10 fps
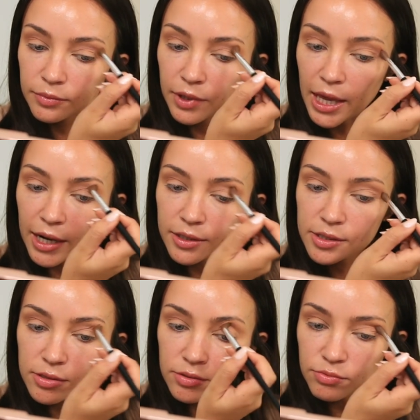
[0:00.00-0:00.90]
That
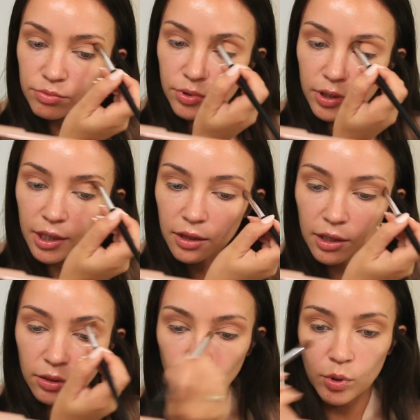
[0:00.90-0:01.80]
is really
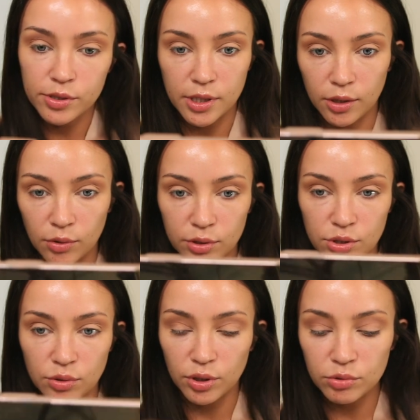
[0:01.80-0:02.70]
like the worst thing you can
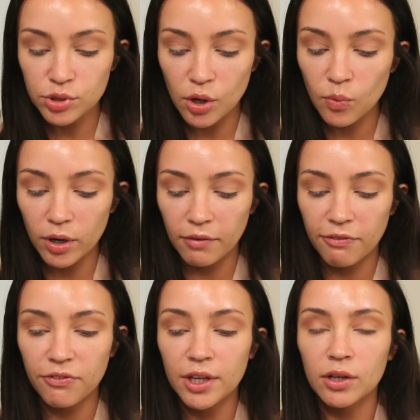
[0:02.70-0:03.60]
do. You don't want
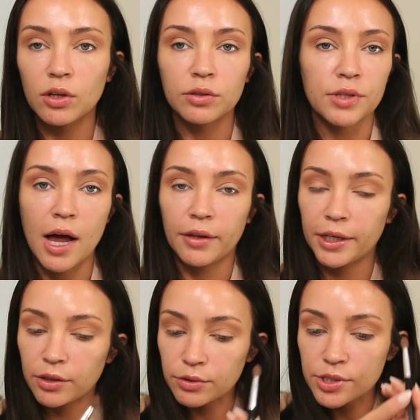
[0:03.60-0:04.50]
to feel not
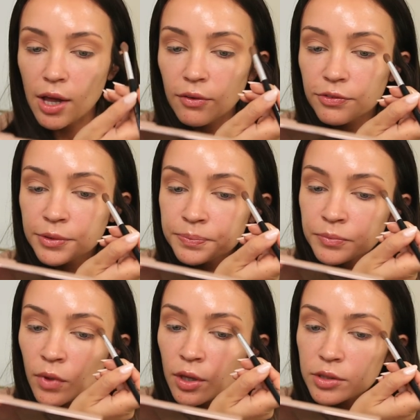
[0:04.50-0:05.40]
like yourself.
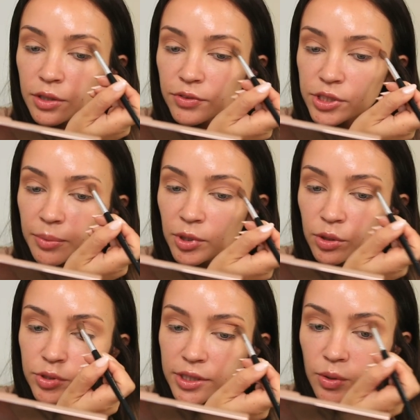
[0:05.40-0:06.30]
So if you're someone
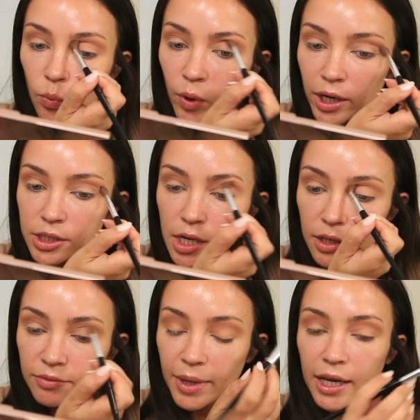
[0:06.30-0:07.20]
who doesn't wear a ton
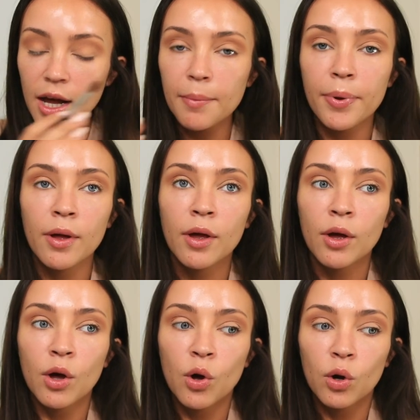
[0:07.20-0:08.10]
of makeup,
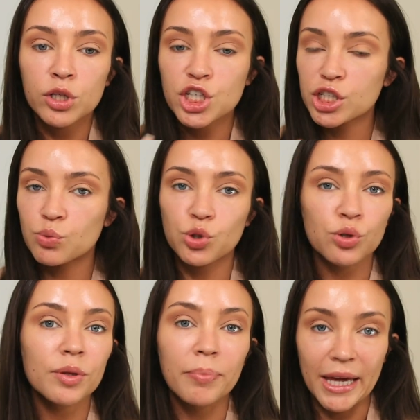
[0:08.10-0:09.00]
just
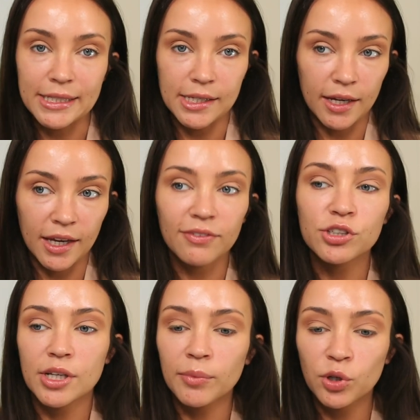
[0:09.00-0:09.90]
do the basic. If you're
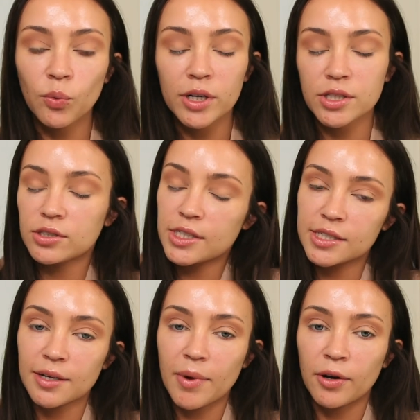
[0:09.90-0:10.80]
someone who wears a
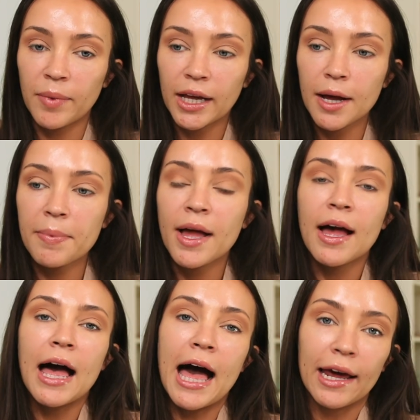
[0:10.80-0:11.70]
decent amount of makeup,
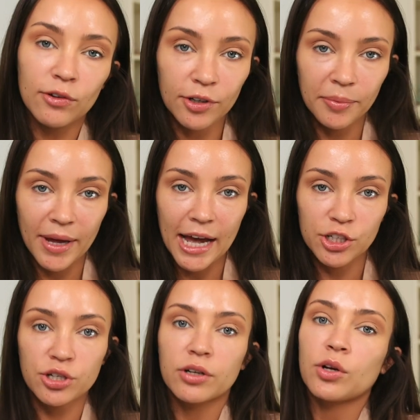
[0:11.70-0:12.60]
add a little bit
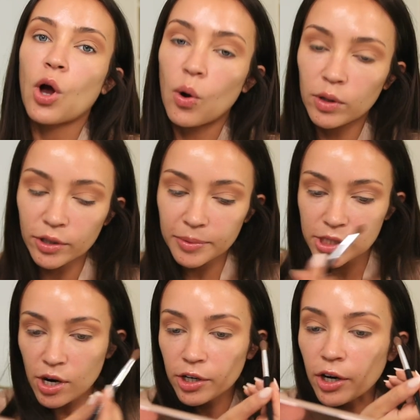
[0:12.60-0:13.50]
extra, go a little bit
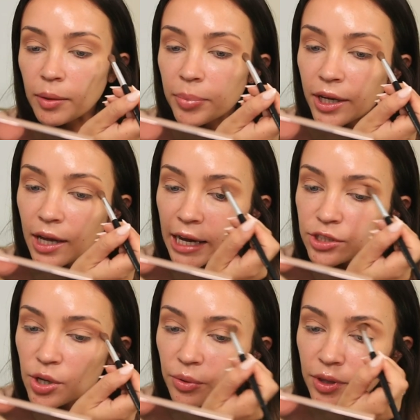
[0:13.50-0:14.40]
darker, but I
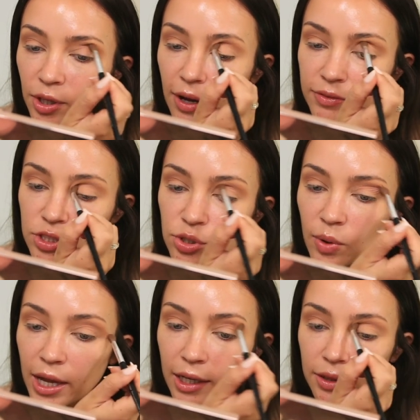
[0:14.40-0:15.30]
don't think you have to do
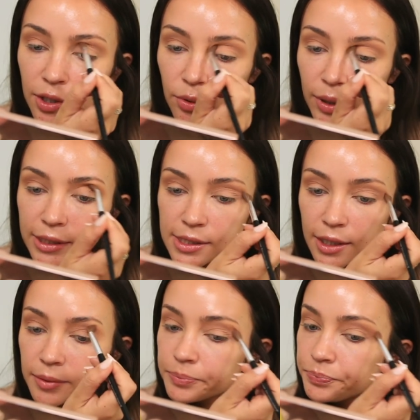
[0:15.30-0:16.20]
anything
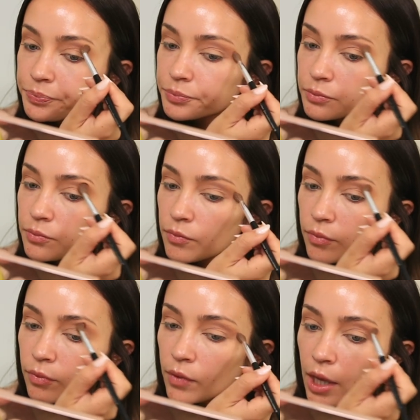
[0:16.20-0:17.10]
crazy
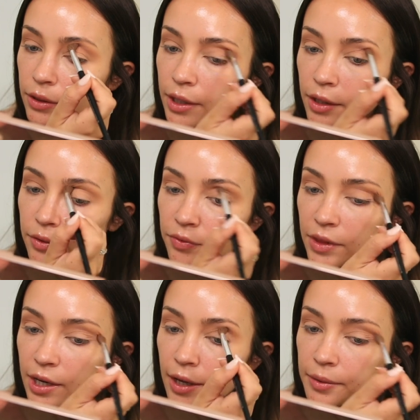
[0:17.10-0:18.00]
at the end of
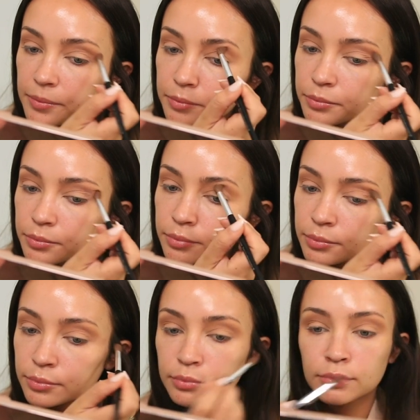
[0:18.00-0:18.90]
the day.
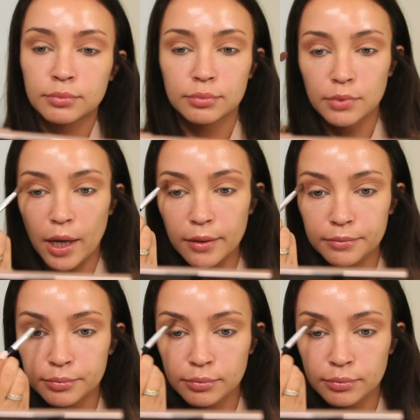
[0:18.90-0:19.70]
Okay?